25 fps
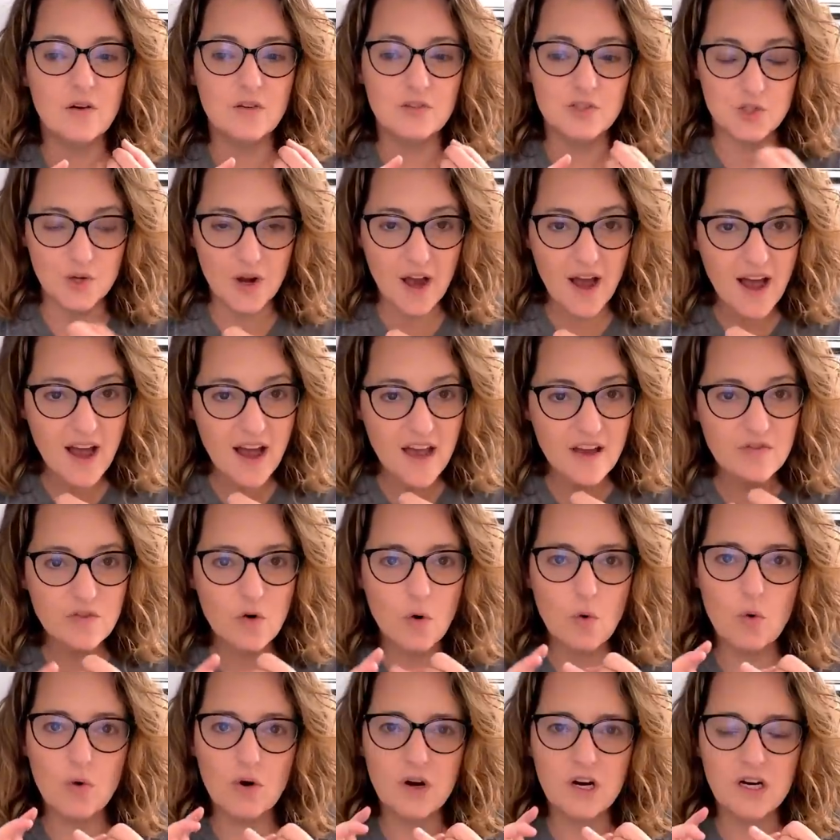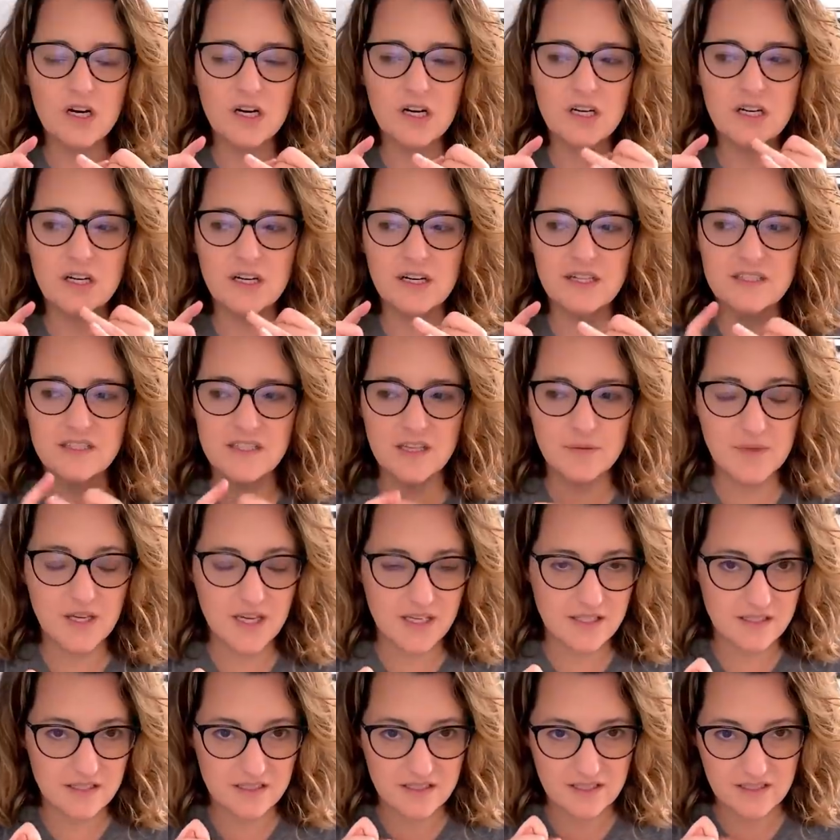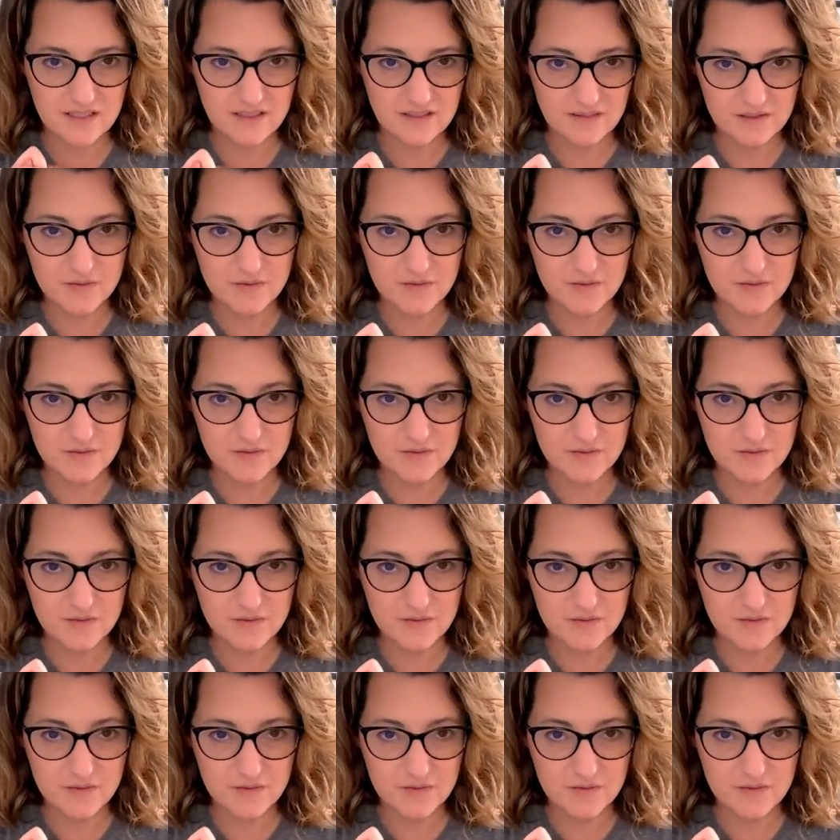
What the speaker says: drive, or in some cases,